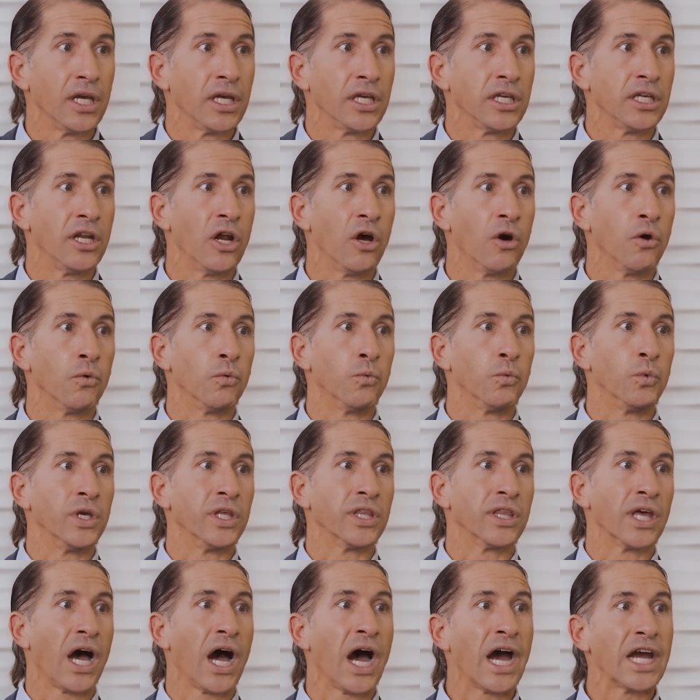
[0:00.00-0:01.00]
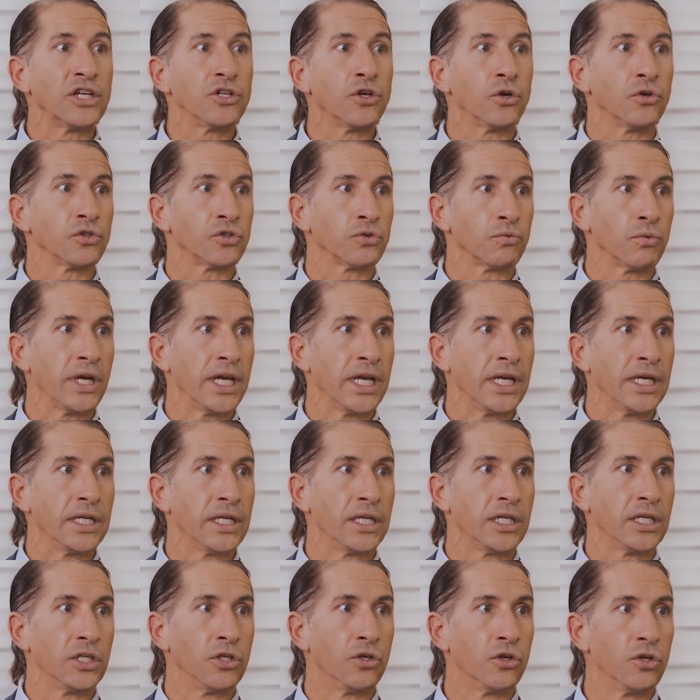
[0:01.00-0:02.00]
You know, with high dose rate,
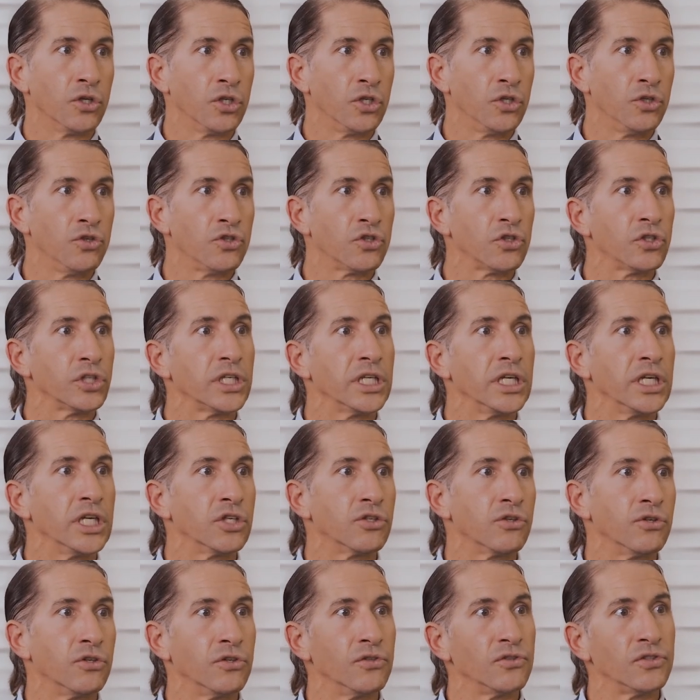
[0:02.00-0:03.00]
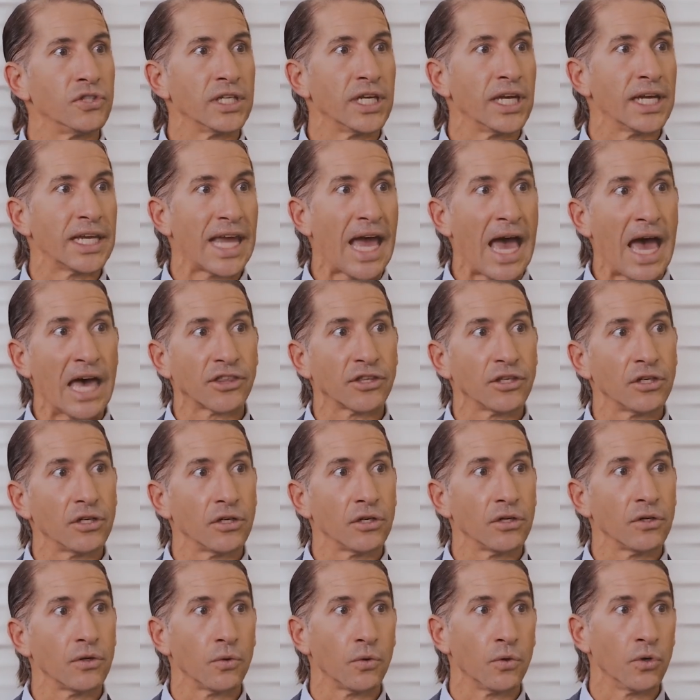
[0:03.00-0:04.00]
you're usually introducing a
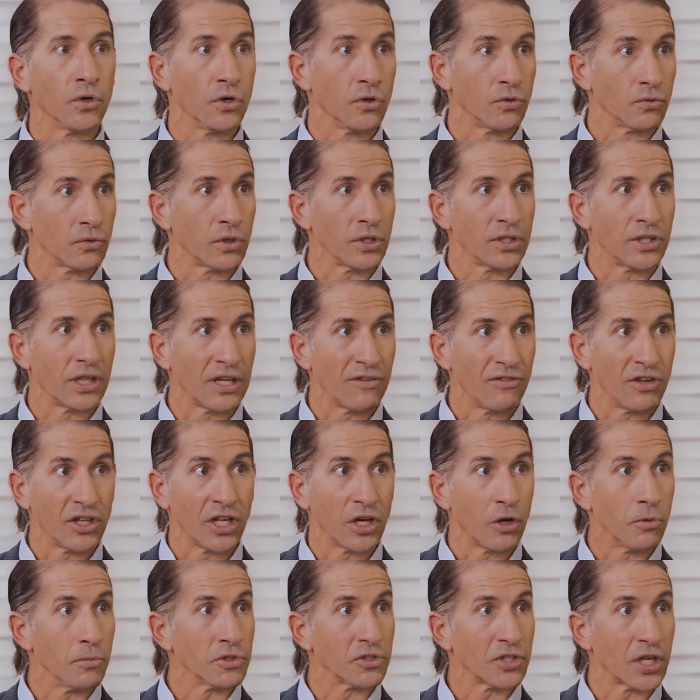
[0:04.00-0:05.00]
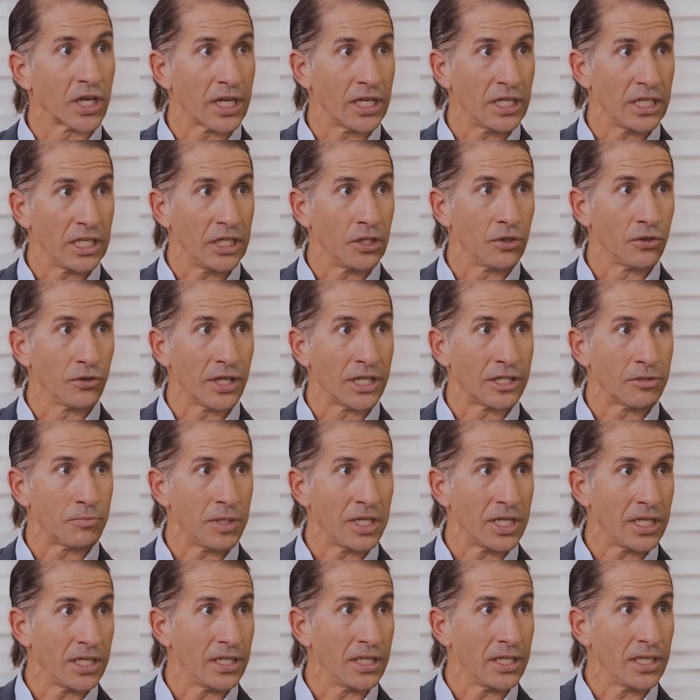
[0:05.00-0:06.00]
catheter, or you think of it almost like a needle that's
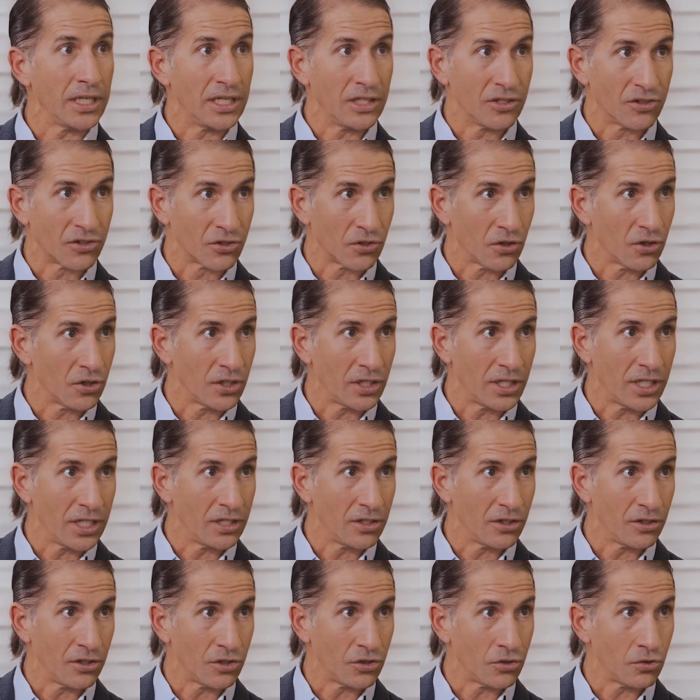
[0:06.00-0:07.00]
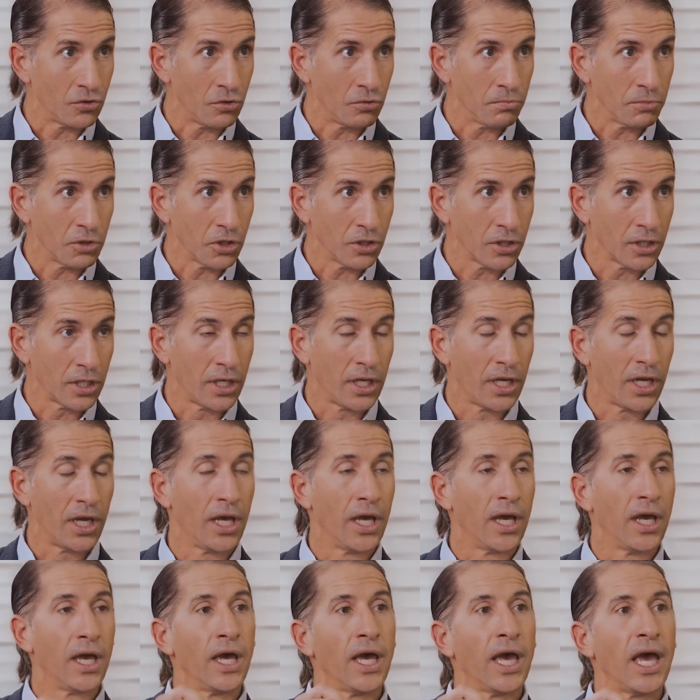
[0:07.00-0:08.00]
being inserted into the tumor,
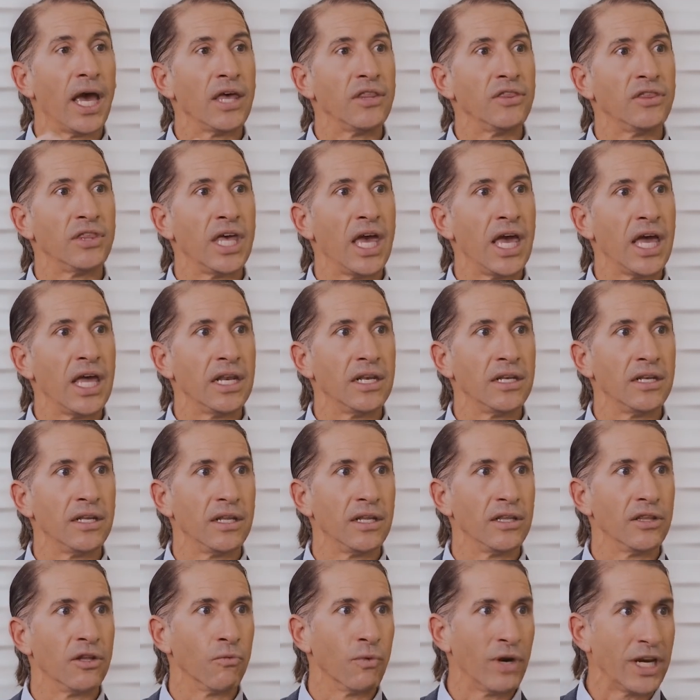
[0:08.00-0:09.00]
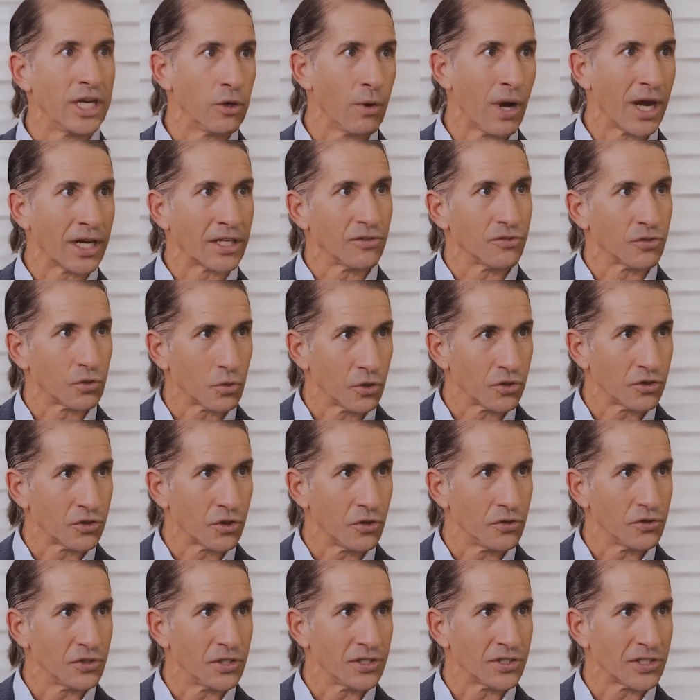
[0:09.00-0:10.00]
and then the radioactive source
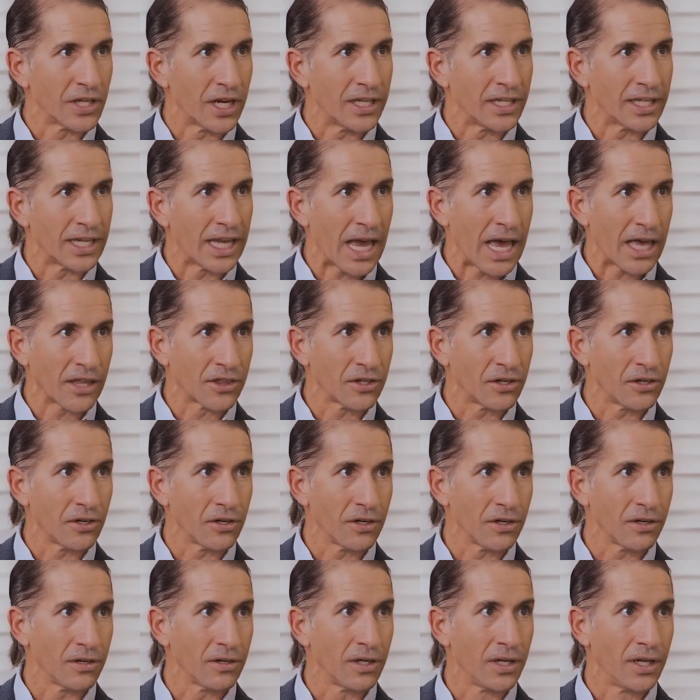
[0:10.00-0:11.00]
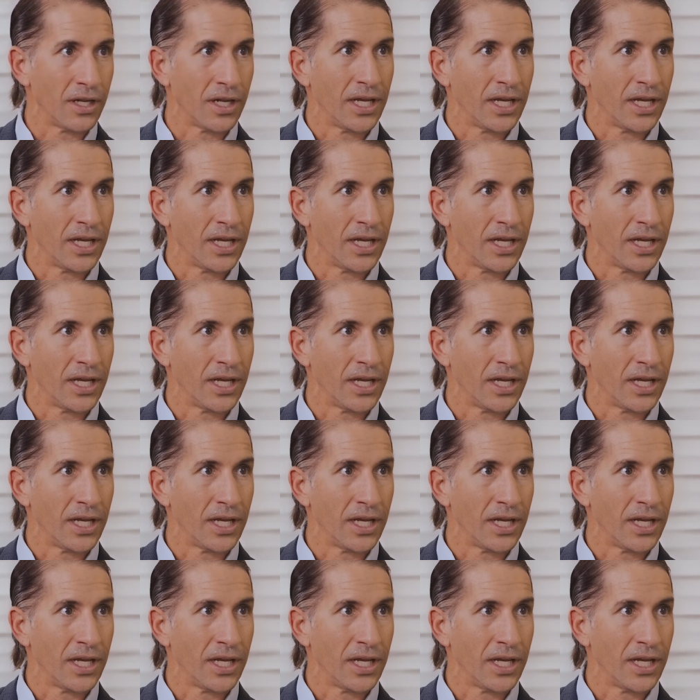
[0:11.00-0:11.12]
goes inside the catheter.